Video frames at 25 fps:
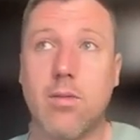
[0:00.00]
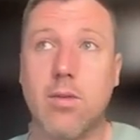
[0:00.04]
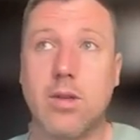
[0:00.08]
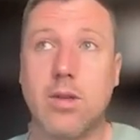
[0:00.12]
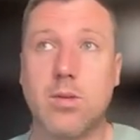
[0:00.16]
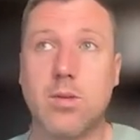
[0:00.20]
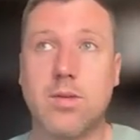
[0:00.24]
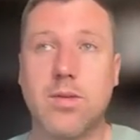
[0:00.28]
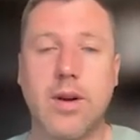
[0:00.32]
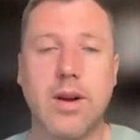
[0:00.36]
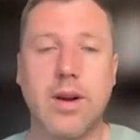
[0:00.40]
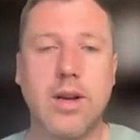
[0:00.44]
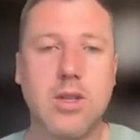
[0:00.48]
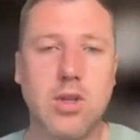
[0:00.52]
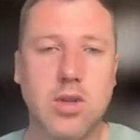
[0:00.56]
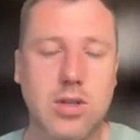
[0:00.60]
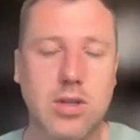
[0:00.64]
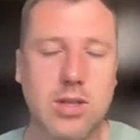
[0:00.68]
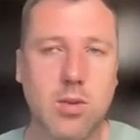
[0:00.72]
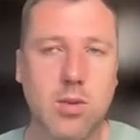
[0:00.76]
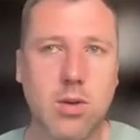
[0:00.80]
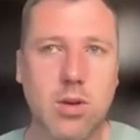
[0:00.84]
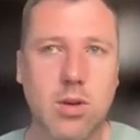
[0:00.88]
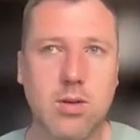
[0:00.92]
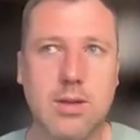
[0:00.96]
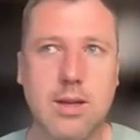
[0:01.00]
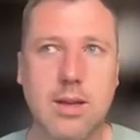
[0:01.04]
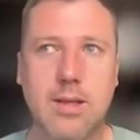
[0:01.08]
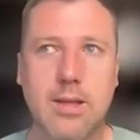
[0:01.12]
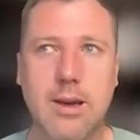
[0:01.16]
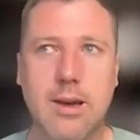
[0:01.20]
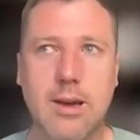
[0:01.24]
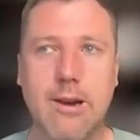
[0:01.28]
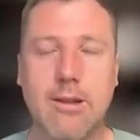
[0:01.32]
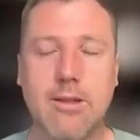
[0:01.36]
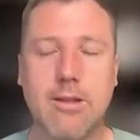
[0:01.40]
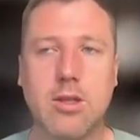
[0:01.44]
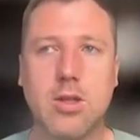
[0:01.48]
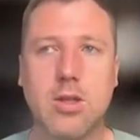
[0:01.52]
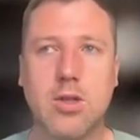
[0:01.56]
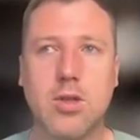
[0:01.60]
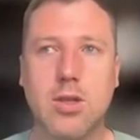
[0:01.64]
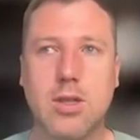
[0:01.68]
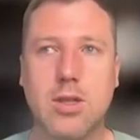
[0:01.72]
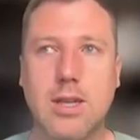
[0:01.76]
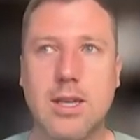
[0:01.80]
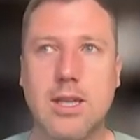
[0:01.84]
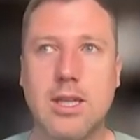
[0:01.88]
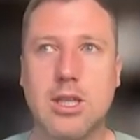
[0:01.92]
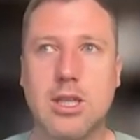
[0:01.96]
which was very interesting, what you said there, the
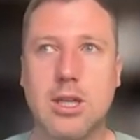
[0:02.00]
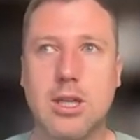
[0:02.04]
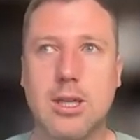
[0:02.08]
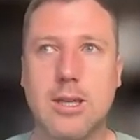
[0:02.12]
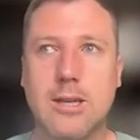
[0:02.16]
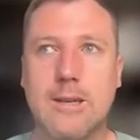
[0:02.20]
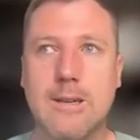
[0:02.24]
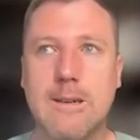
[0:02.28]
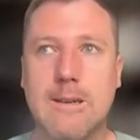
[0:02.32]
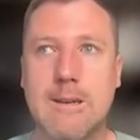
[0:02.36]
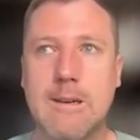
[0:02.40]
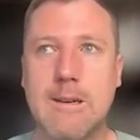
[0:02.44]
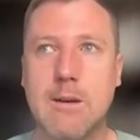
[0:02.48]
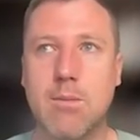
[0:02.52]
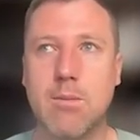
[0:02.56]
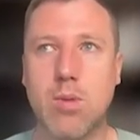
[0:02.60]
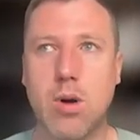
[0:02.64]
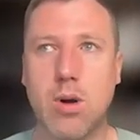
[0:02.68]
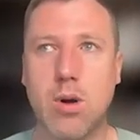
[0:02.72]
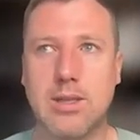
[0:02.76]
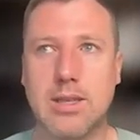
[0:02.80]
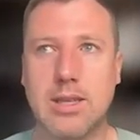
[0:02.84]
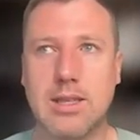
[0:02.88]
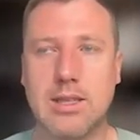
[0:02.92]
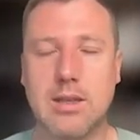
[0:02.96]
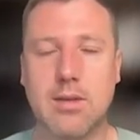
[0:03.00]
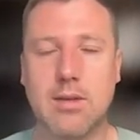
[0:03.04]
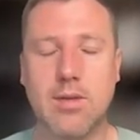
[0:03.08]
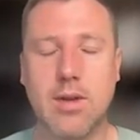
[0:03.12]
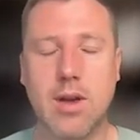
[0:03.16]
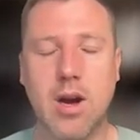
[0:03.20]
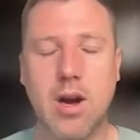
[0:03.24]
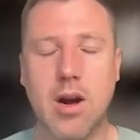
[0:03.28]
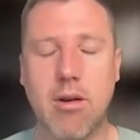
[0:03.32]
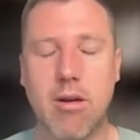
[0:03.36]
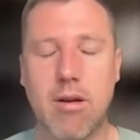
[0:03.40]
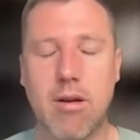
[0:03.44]
strategic process of the